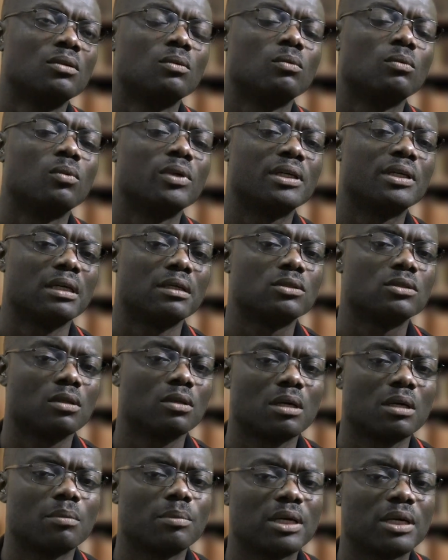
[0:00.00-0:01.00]
we can
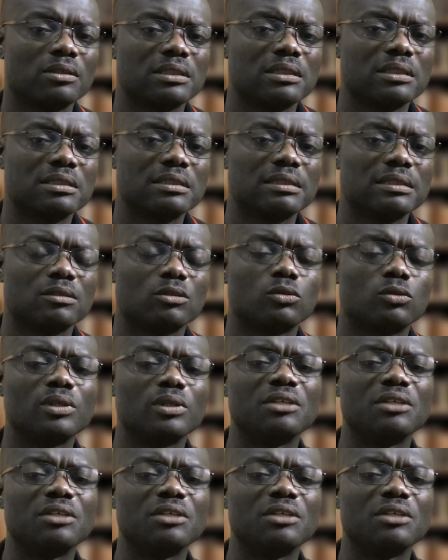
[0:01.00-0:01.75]
talk about is to